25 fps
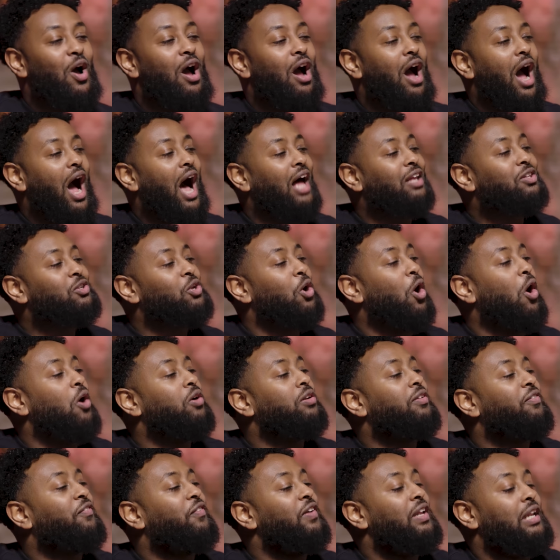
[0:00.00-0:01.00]
I
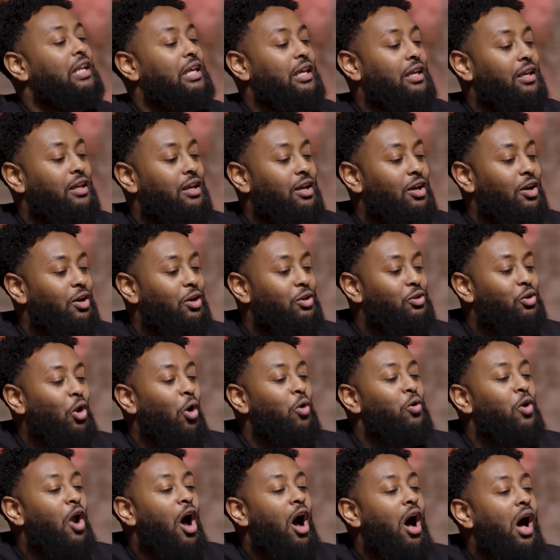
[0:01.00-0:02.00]
told Filly.
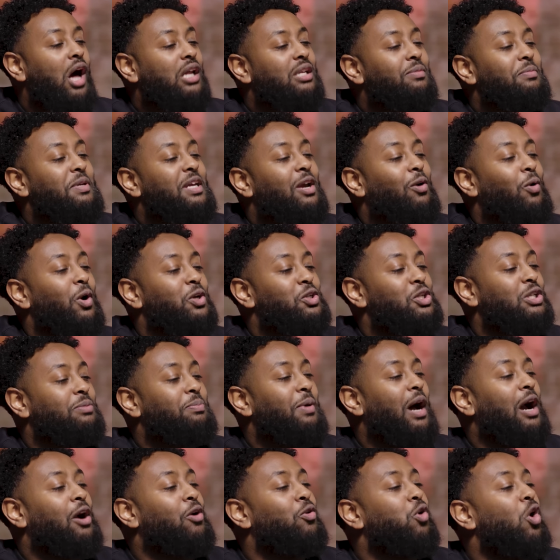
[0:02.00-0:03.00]
Don't ask me questions
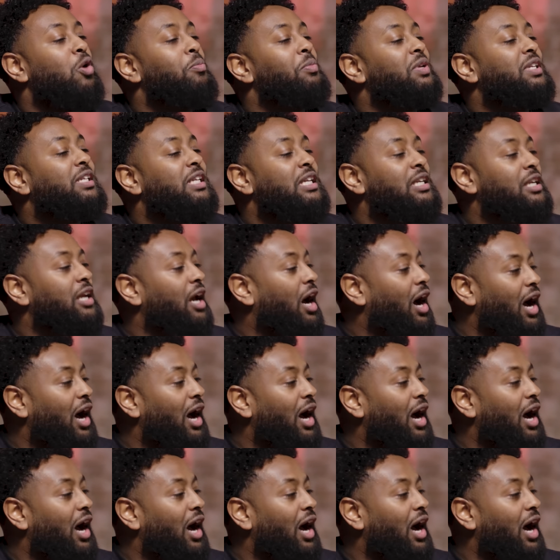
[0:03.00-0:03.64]
about chromoxenia